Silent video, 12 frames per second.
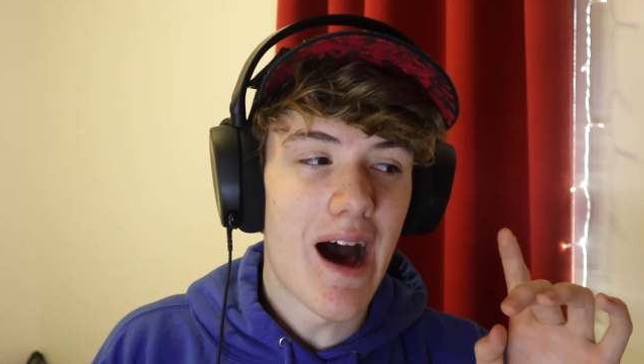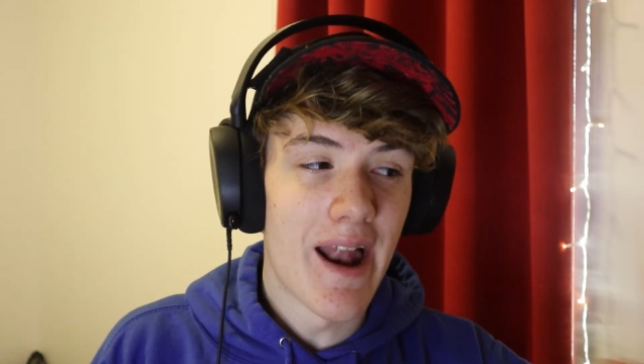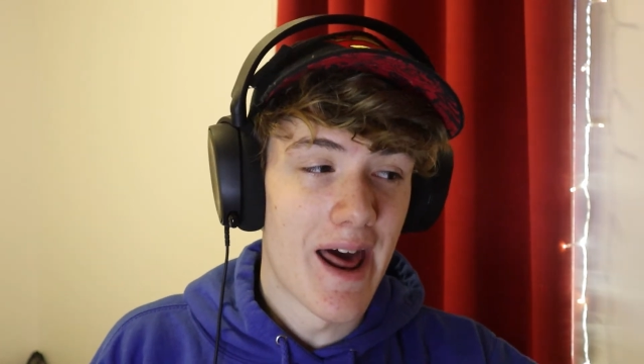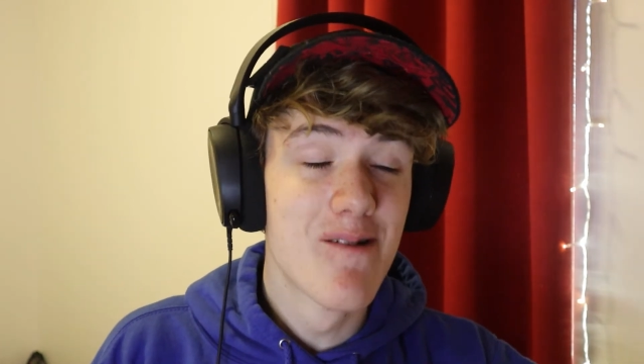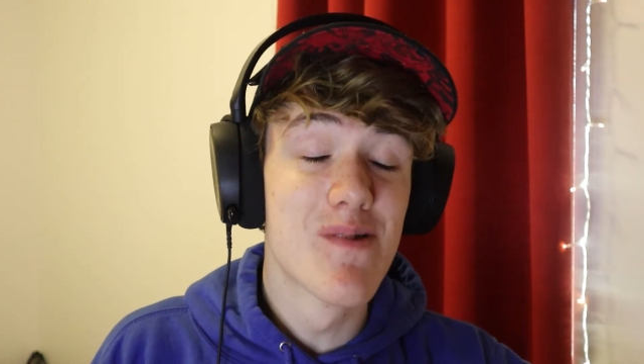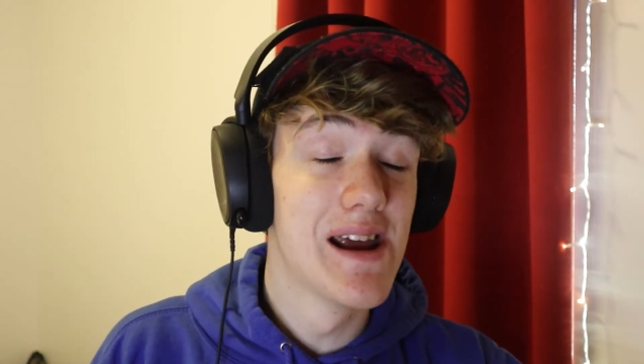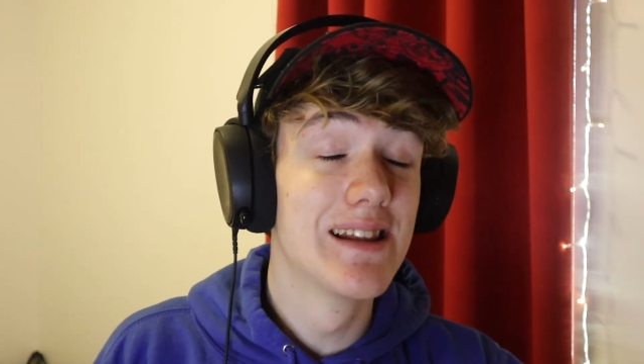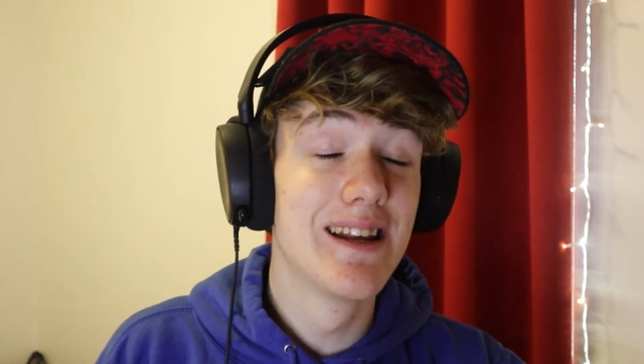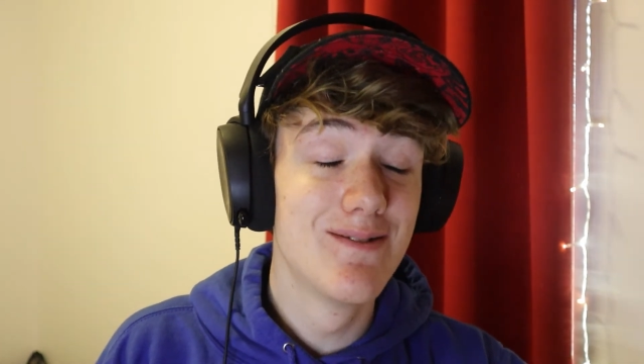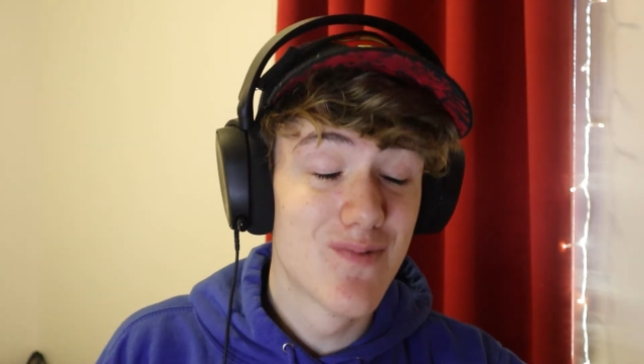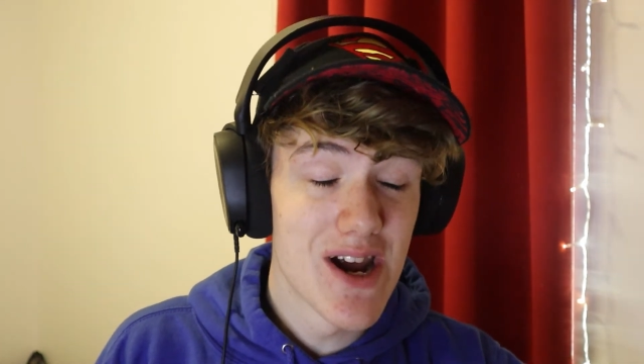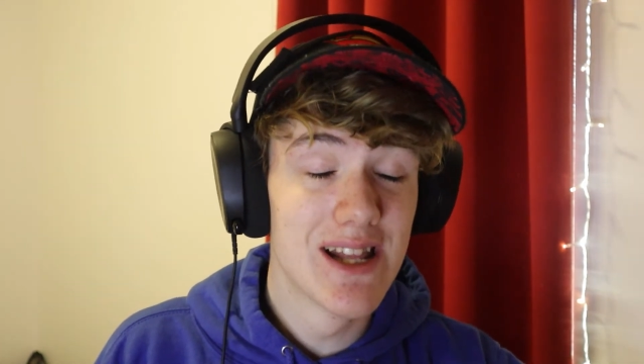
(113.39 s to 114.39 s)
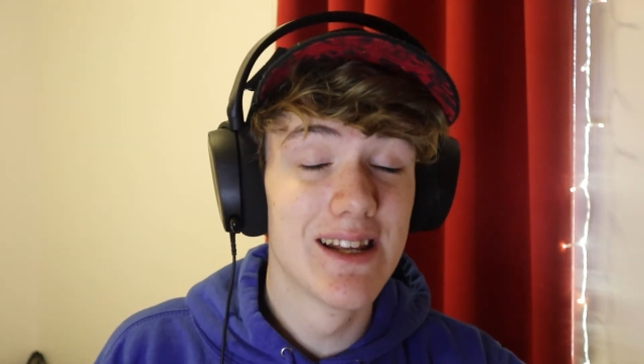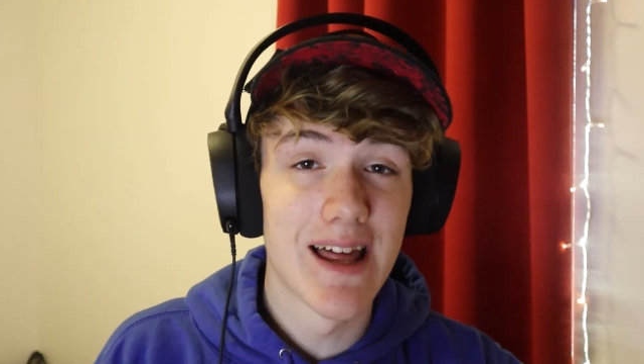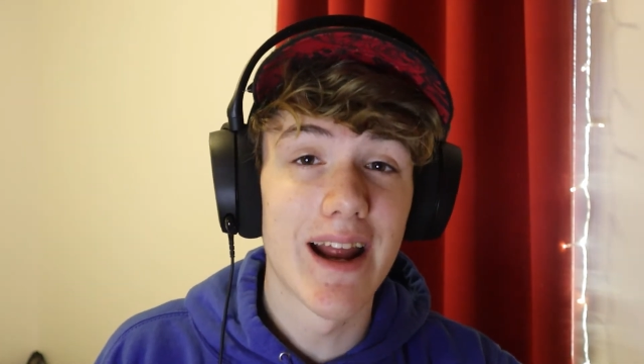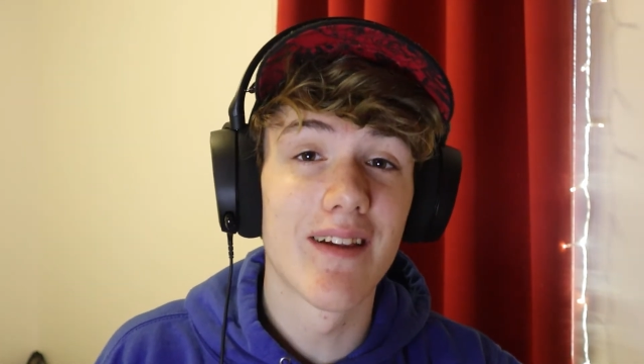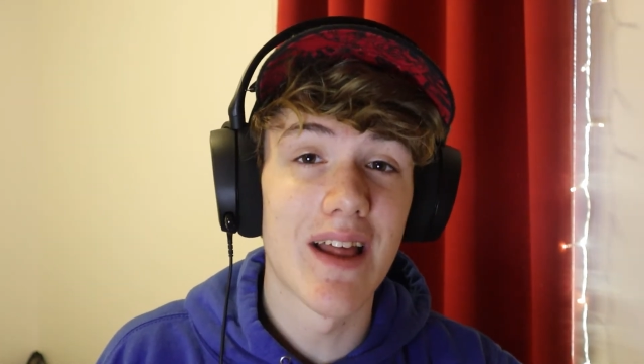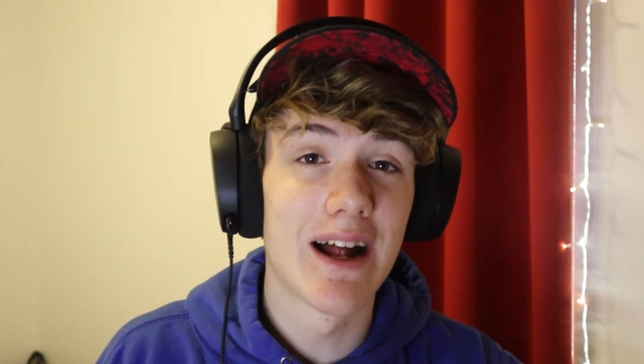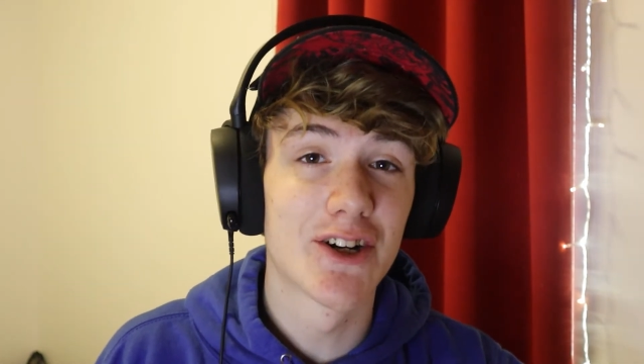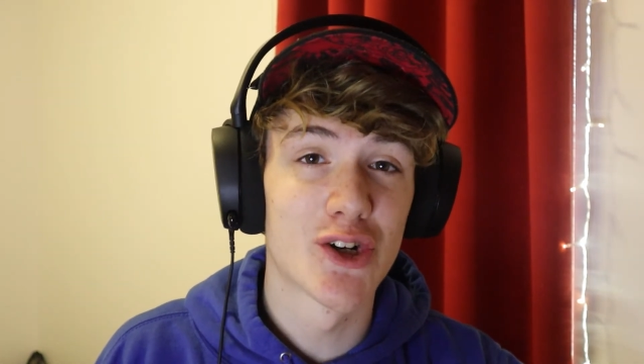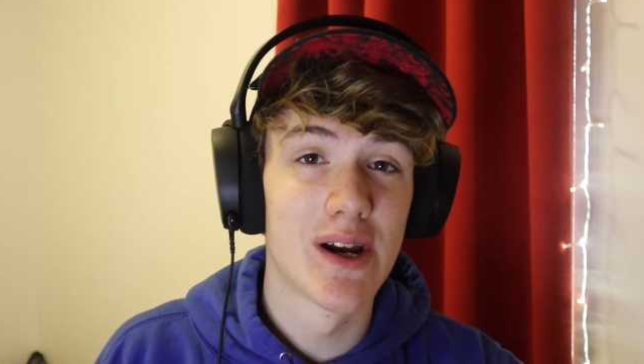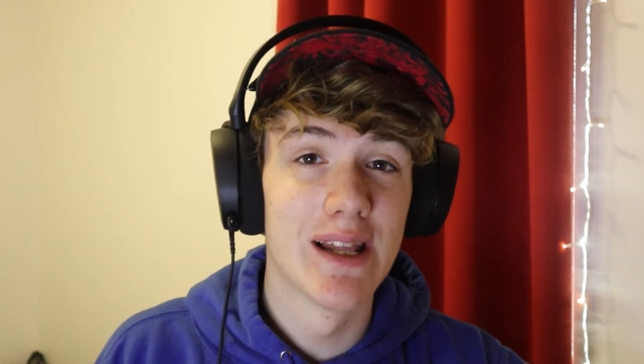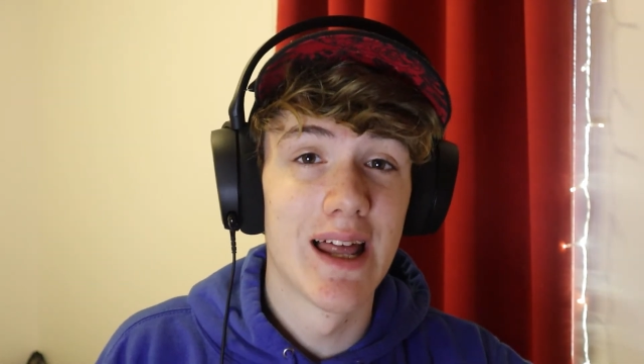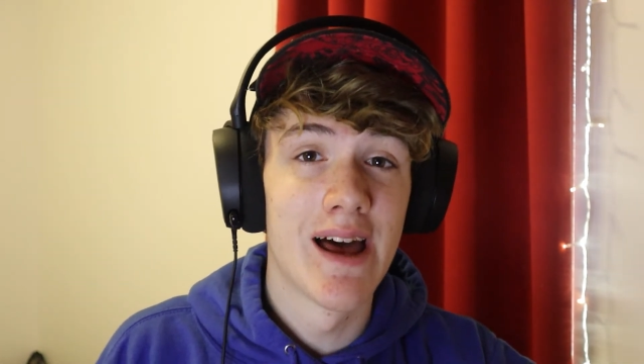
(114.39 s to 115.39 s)
And I really, really like that
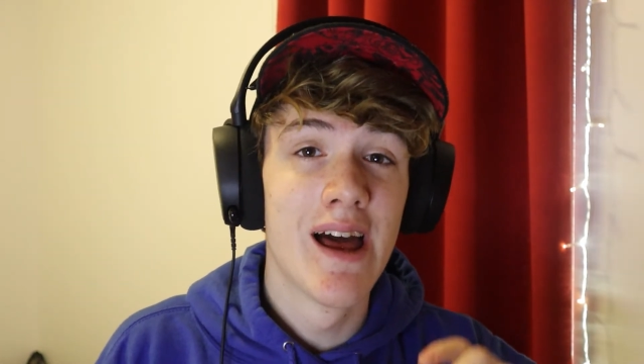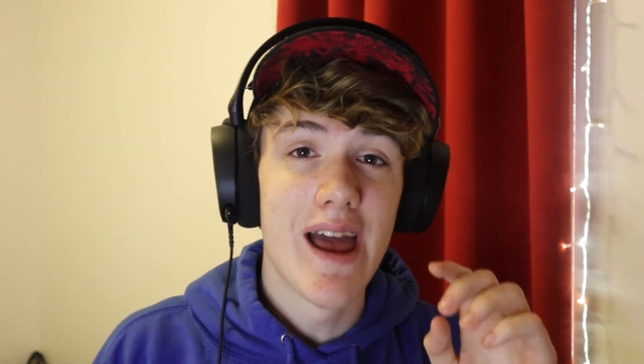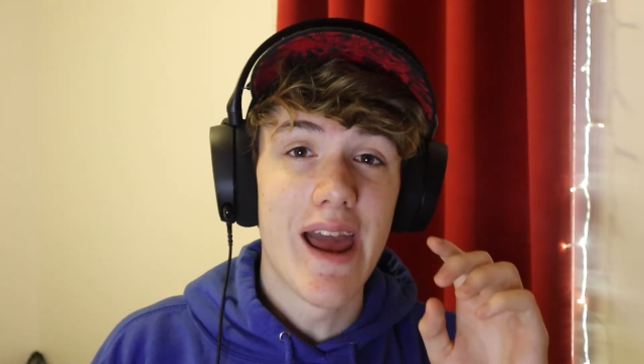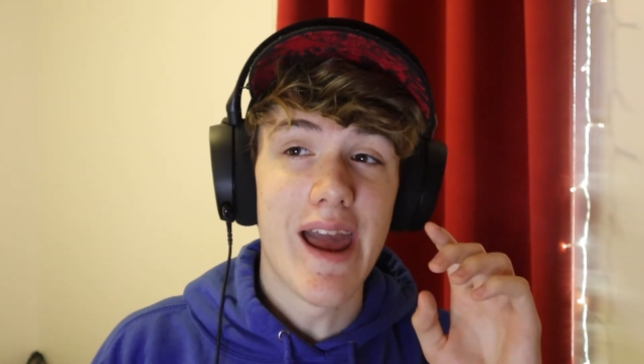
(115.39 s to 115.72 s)
trailer.